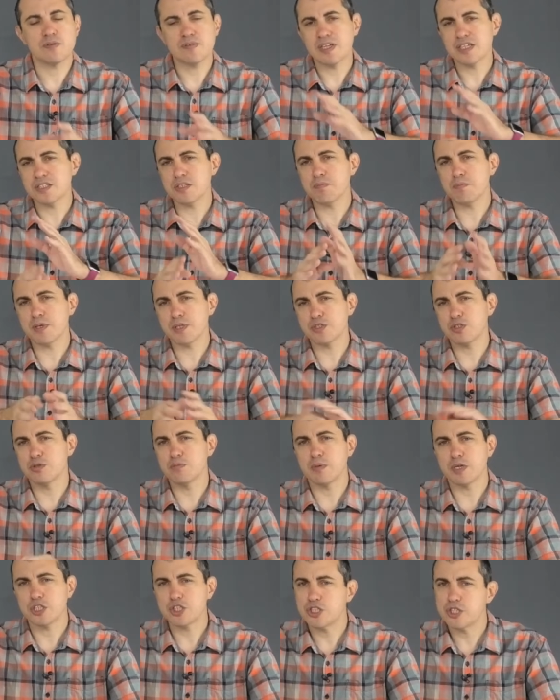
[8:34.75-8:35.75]
That's a bit too
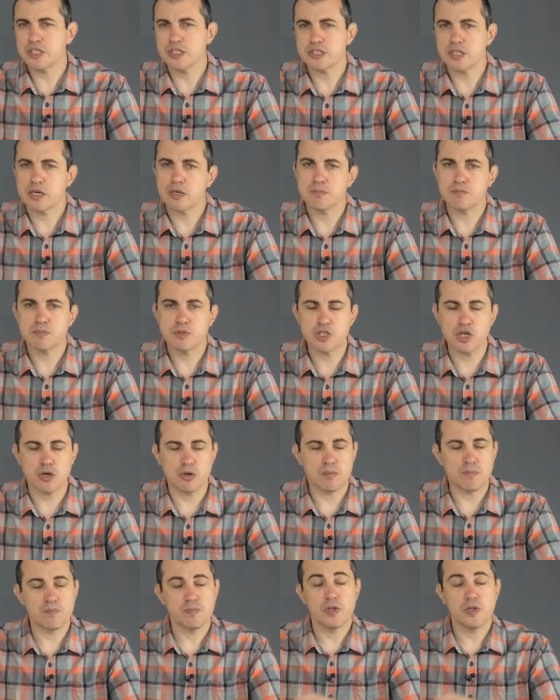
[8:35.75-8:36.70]
much detail. So